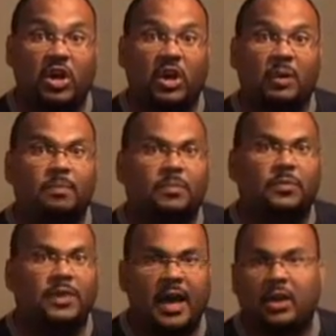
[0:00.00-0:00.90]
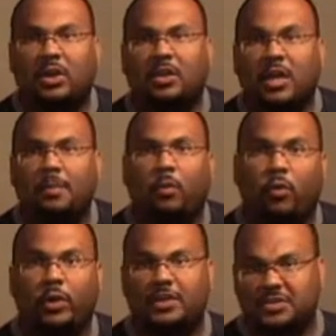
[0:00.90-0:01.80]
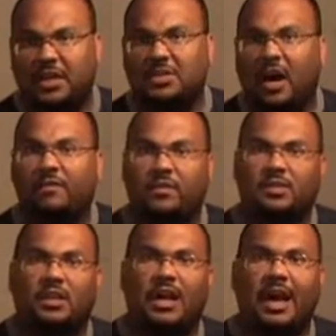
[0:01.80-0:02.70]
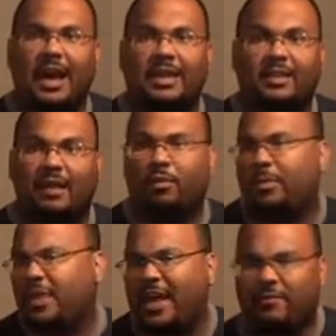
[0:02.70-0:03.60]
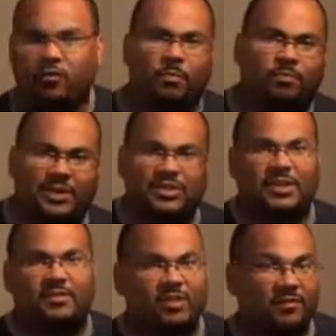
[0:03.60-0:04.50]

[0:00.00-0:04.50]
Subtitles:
that could keep Oregon State's offense on a high level. But they have to replace 7